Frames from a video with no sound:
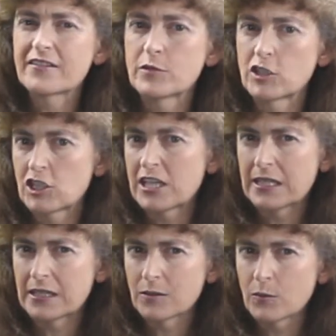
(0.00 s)
of
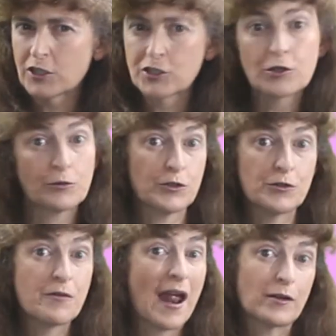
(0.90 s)
machine which took
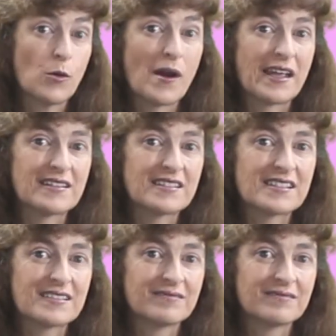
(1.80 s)
2 Rand coins,